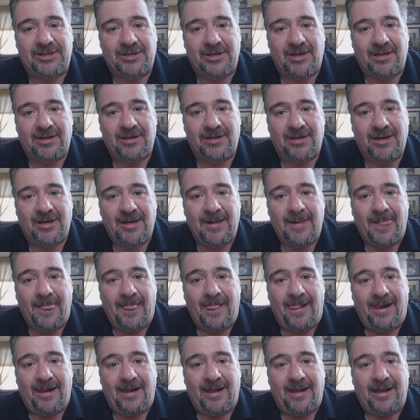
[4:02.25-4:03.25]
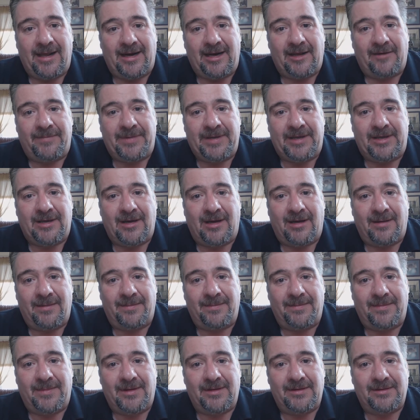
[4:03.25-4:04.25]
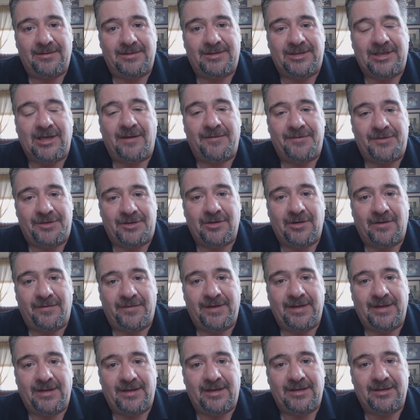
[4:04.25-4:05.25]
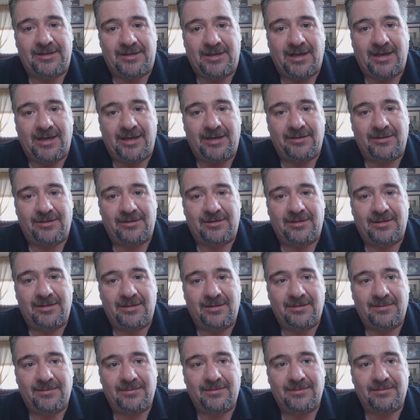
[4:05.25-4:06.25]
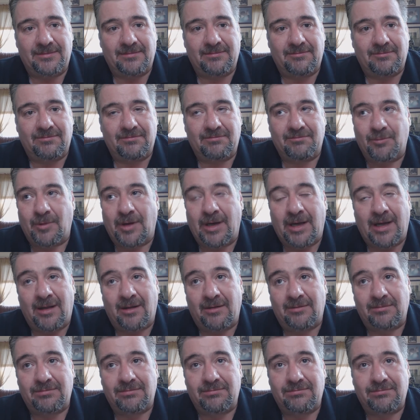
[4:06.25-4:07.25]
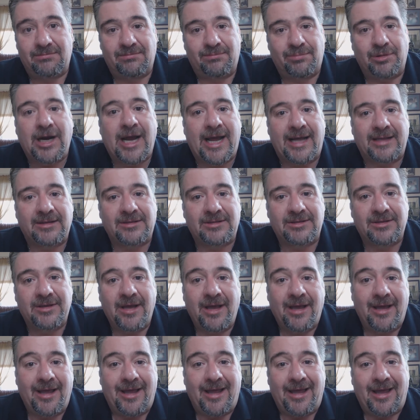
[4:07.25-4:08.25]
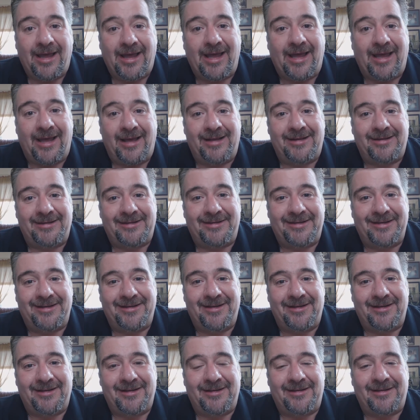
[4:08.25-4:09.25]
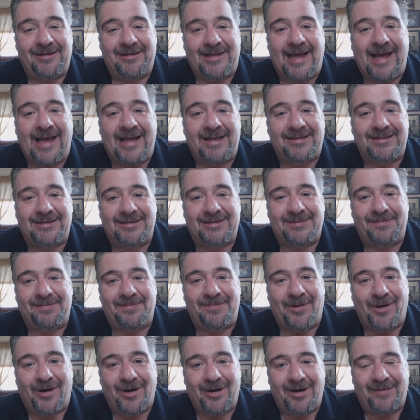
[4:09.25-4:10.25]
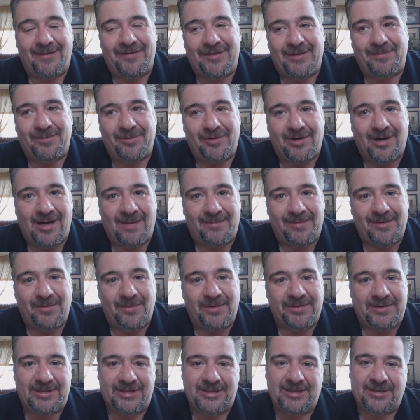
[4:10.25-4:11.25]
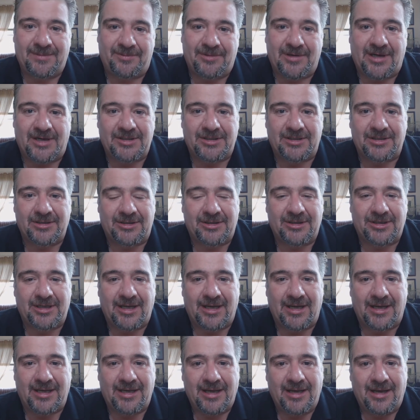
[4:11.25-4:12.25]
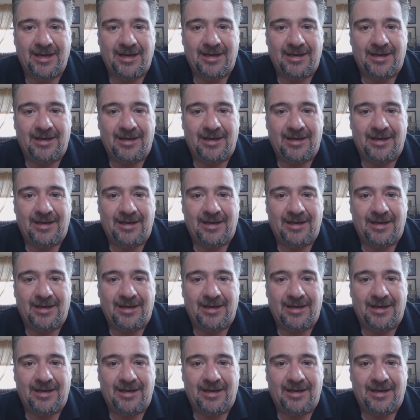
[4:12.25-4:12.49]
each other and have become self-serving, entitled, brats. And that's part of the problem with the depression today.